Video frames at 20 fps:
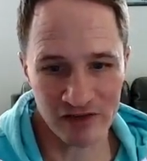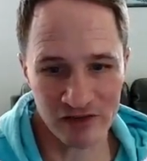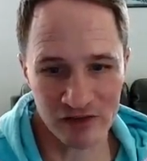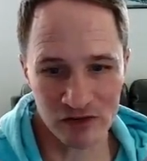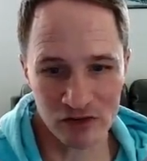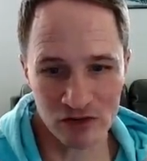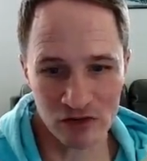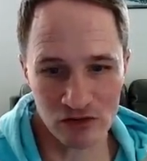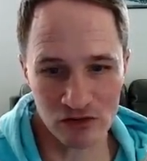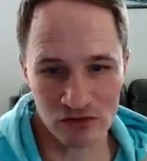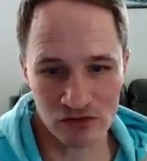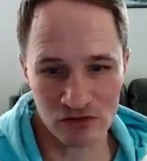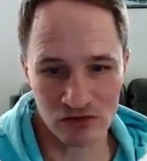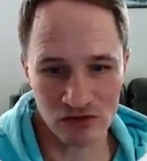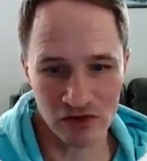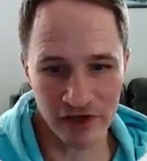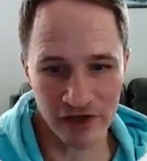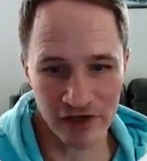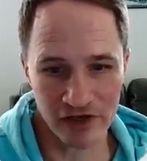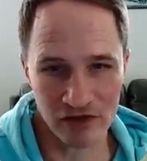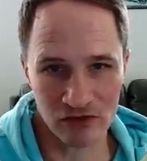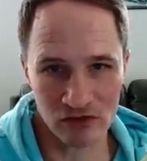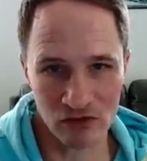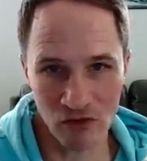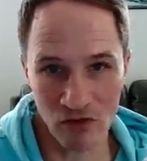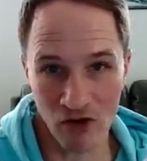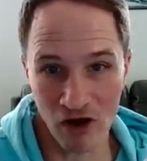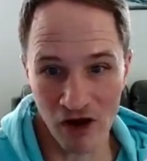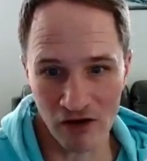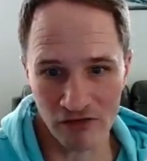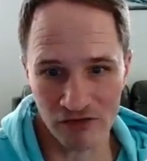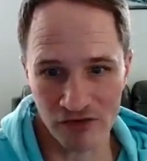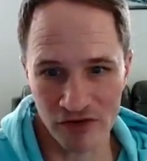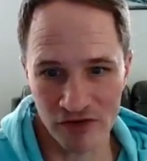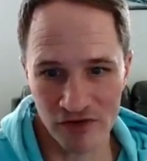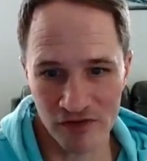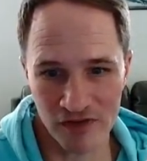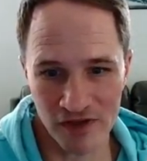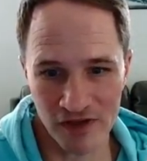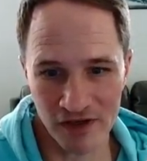little like loft
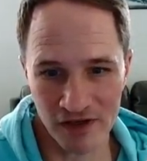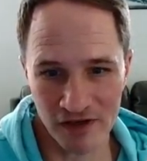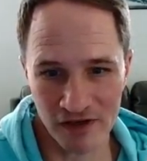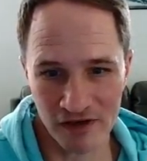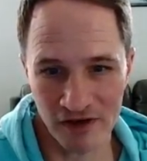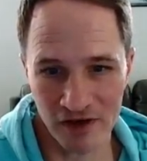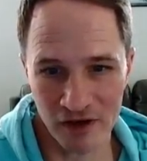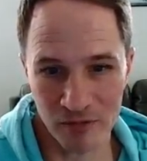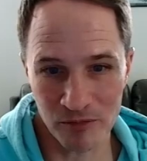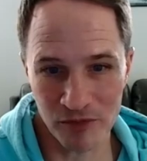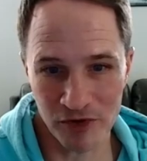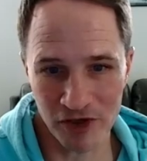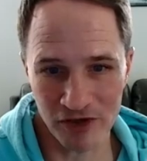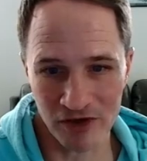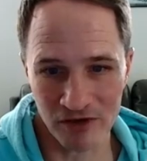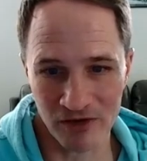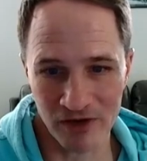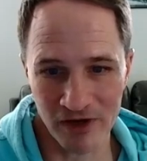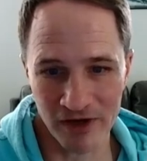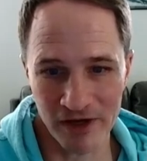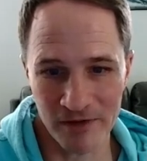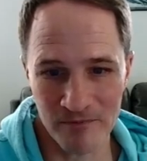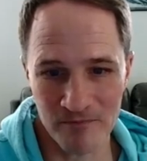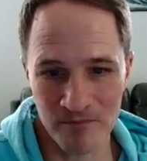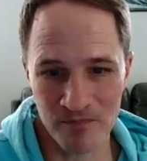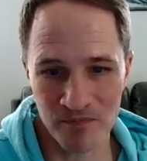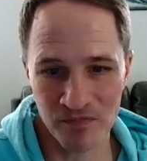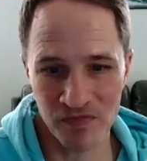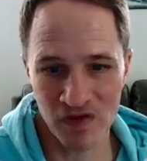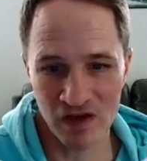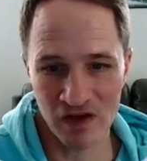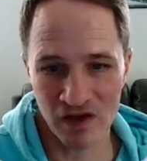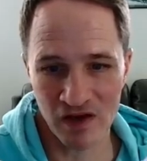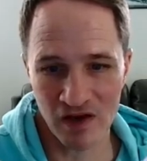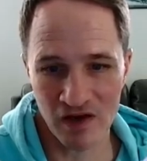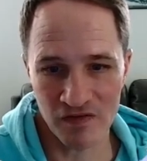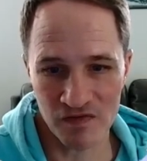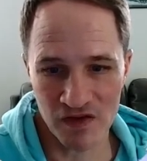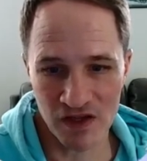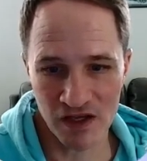thing up here, right?
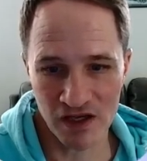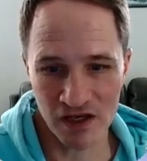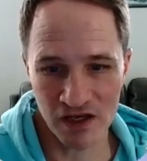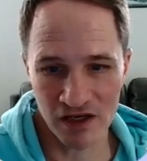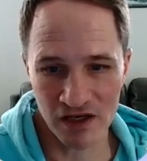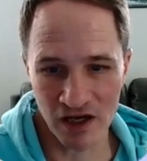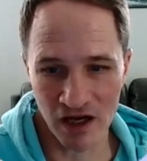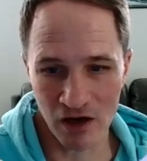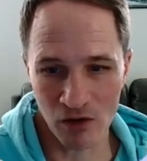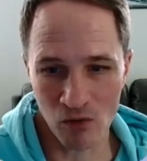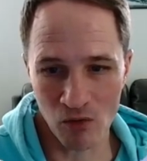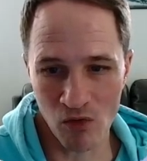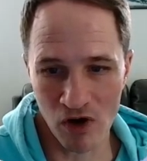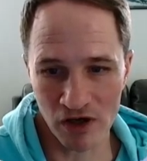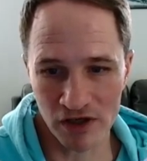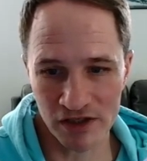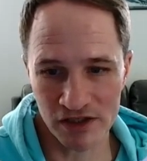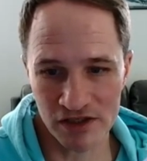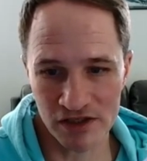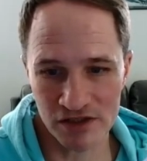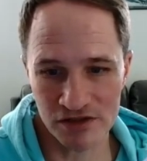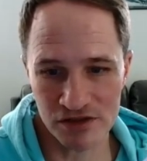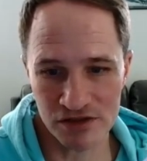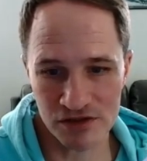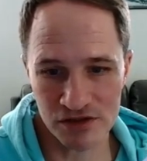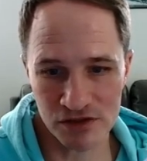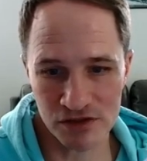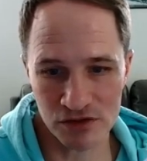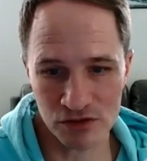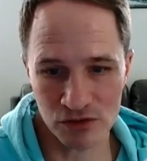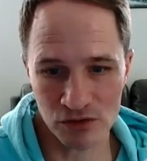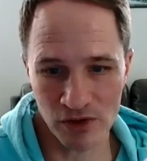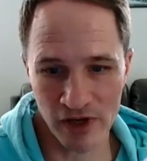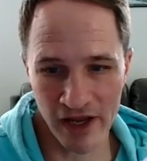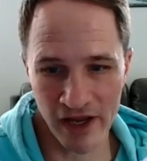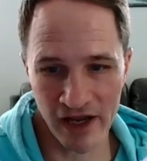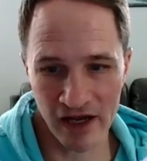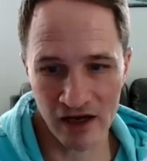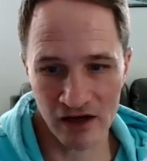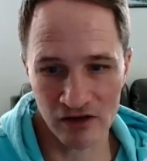And then I wanted to
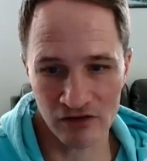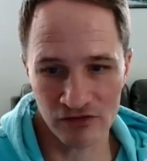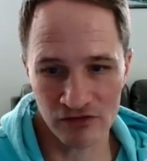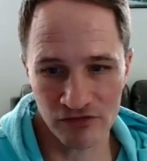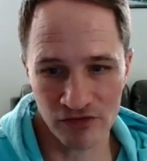have